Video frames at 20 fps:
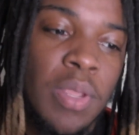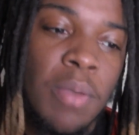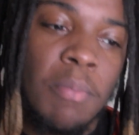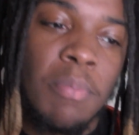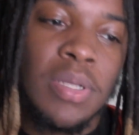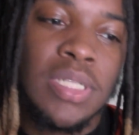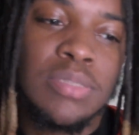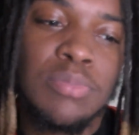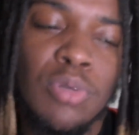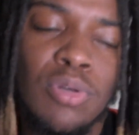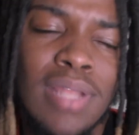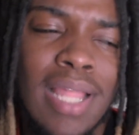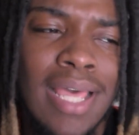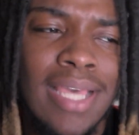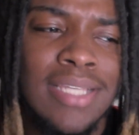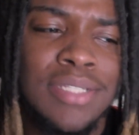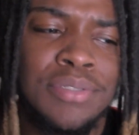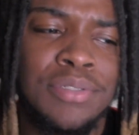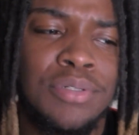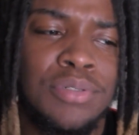But it's more like,
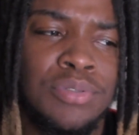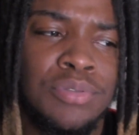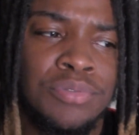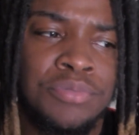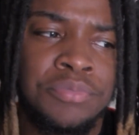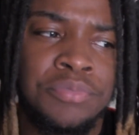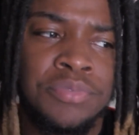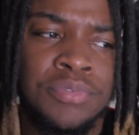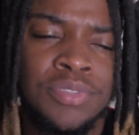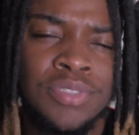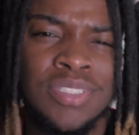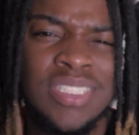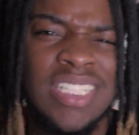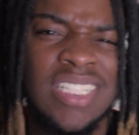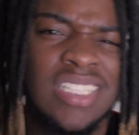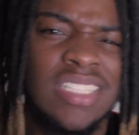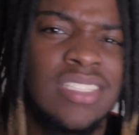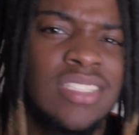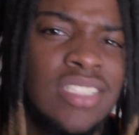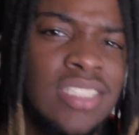you know,
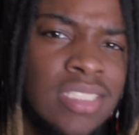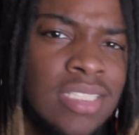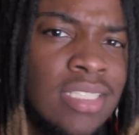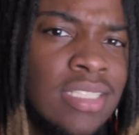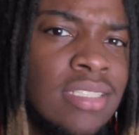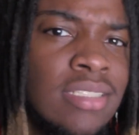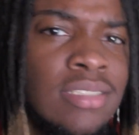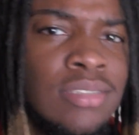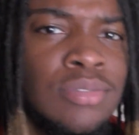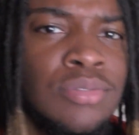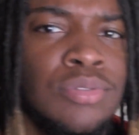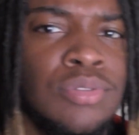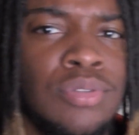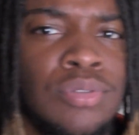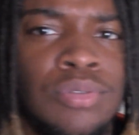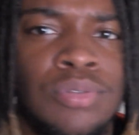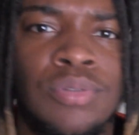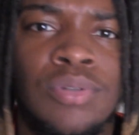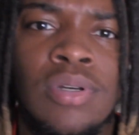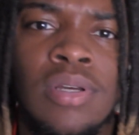singing shit, you
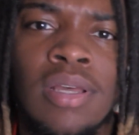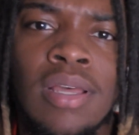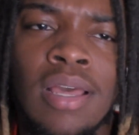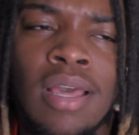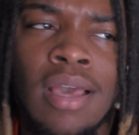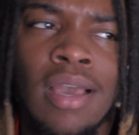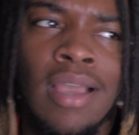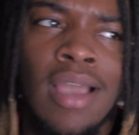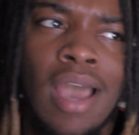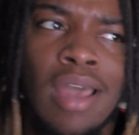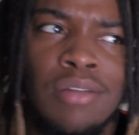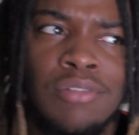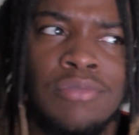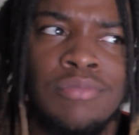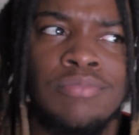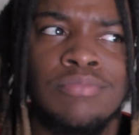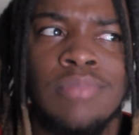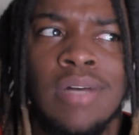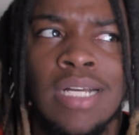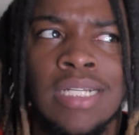know, kind of,
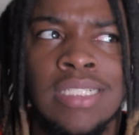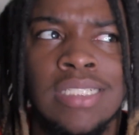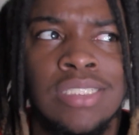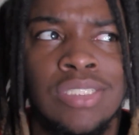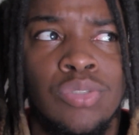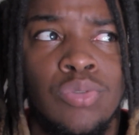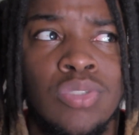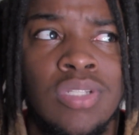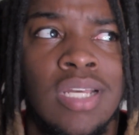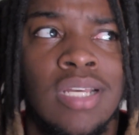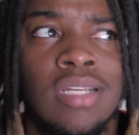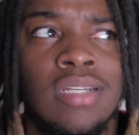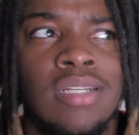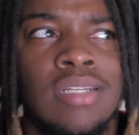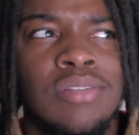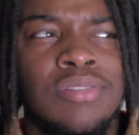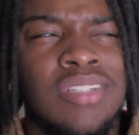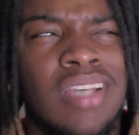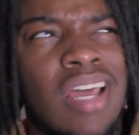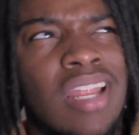I guess I don't
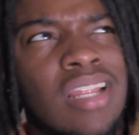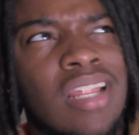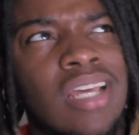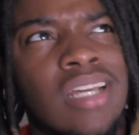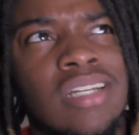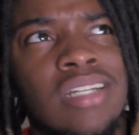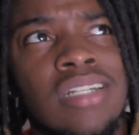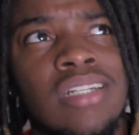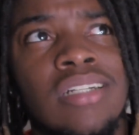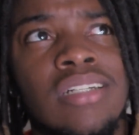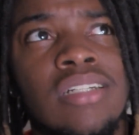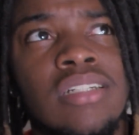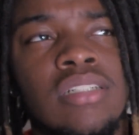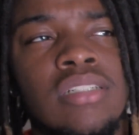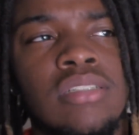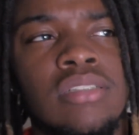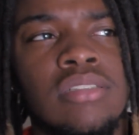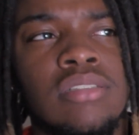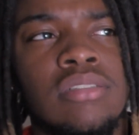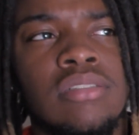know
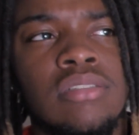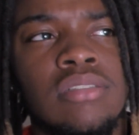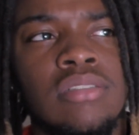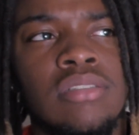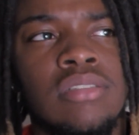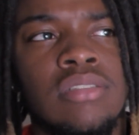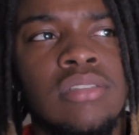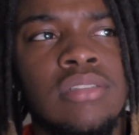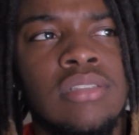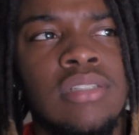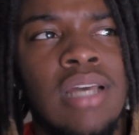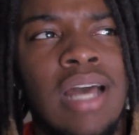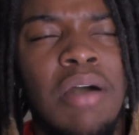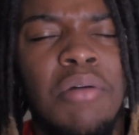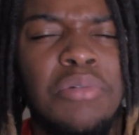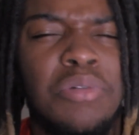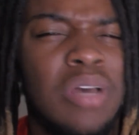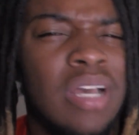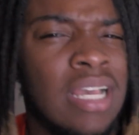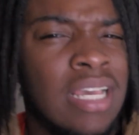
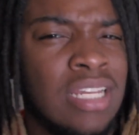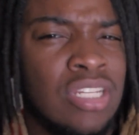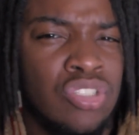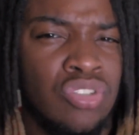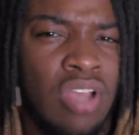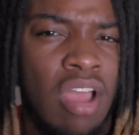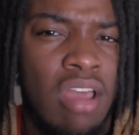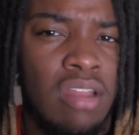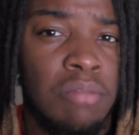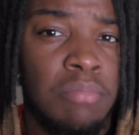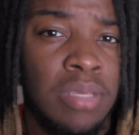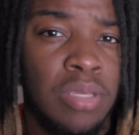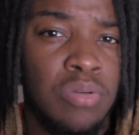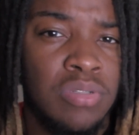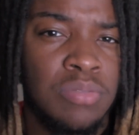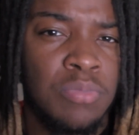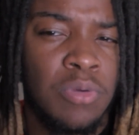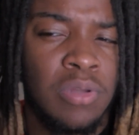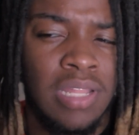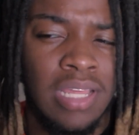how I can describe the beat. It
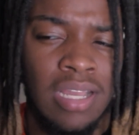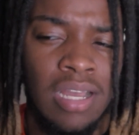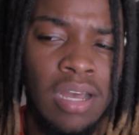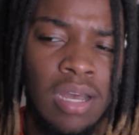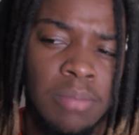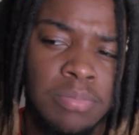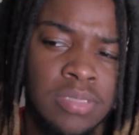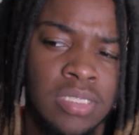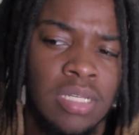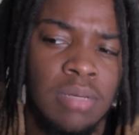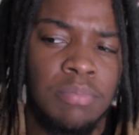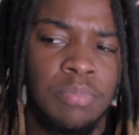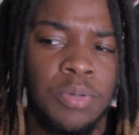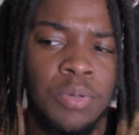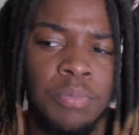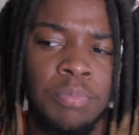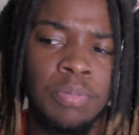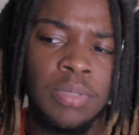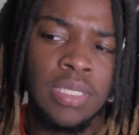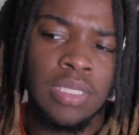was more like an up-tempo
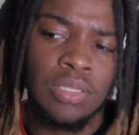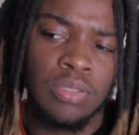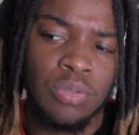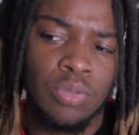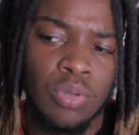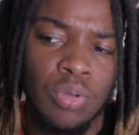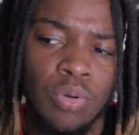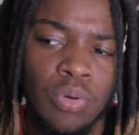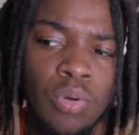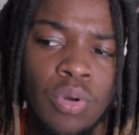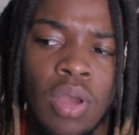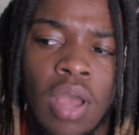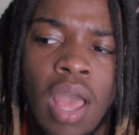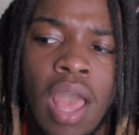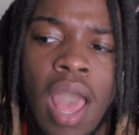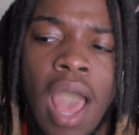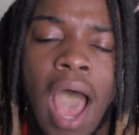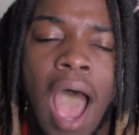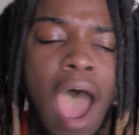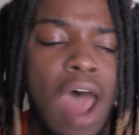beat, you know.
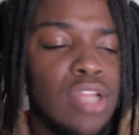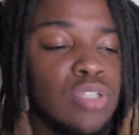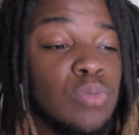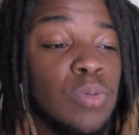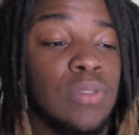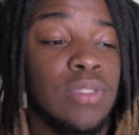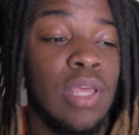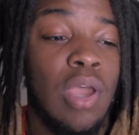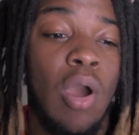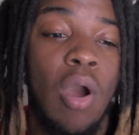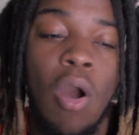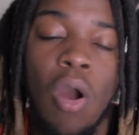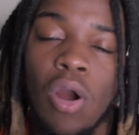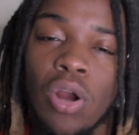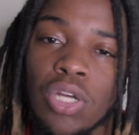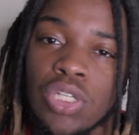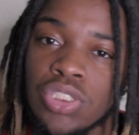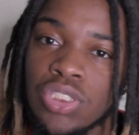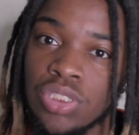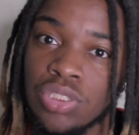I just want that
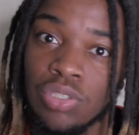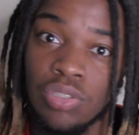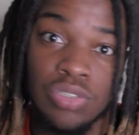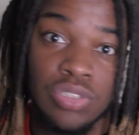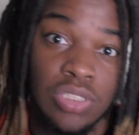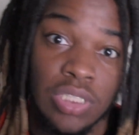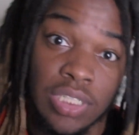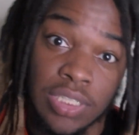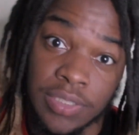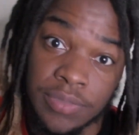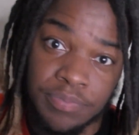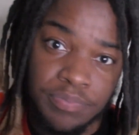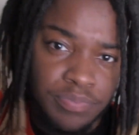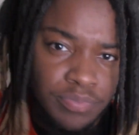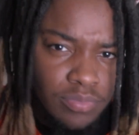harsh, you know what I'm saying,